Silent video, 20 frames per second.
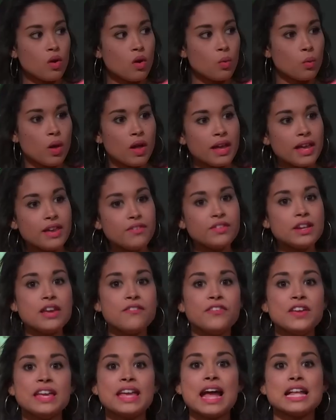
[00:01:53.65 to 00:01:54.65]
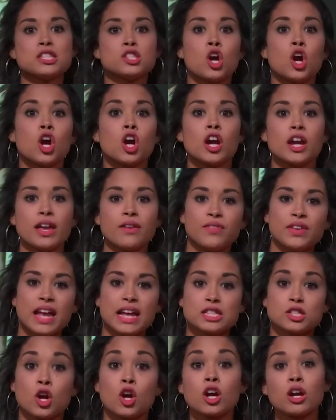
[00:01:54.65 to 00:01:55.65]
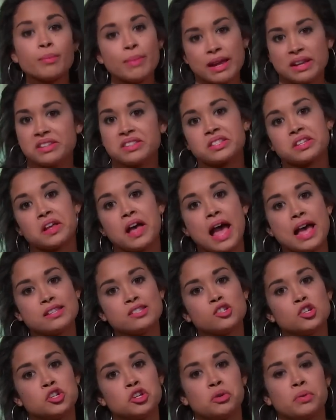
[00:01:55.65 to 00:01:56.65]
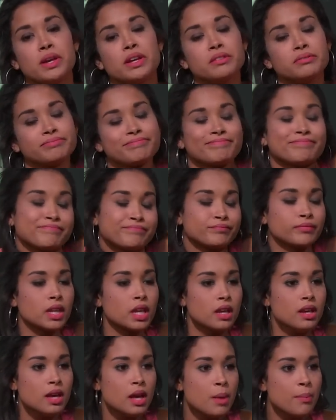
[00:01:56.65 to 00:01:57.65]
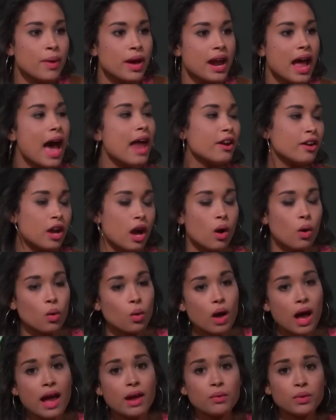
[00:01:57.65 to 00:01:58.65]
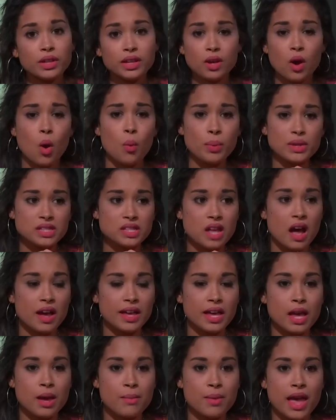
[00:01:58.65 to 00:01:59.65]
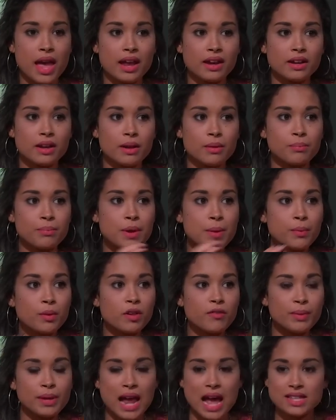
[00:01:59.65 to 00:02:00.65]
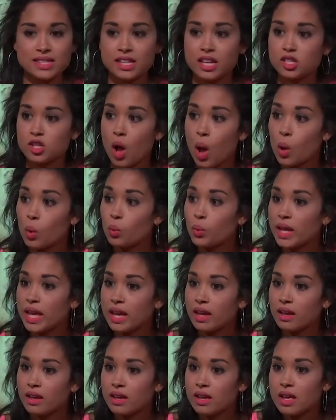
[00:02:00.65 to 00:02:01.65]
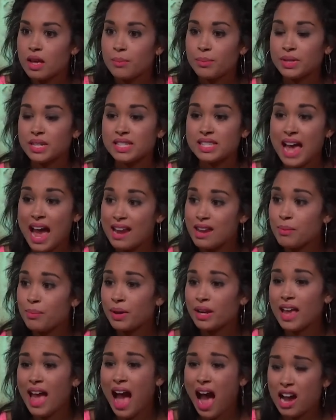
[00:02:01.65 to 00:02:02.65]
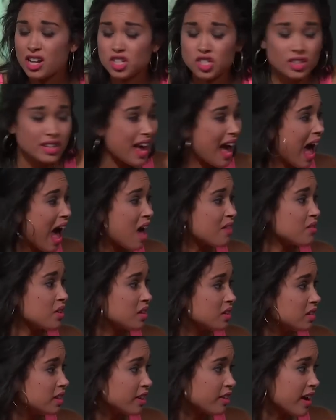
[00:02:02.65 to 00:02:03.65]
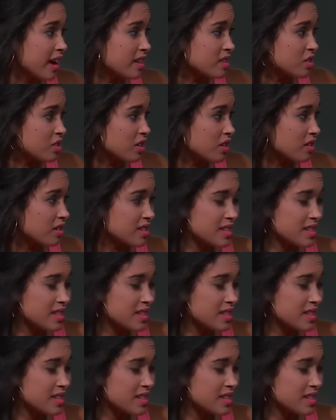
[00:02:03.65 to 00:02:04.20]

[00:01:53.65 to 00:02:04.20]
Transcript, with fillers: Well, this even if he gets hurt, if he gets hurt, Meghan still has to do. It. Oh, jeez. Okay. But I don't know. I really hope it's not him. And people have been asking us all week. But does anybody actually have a clear answer?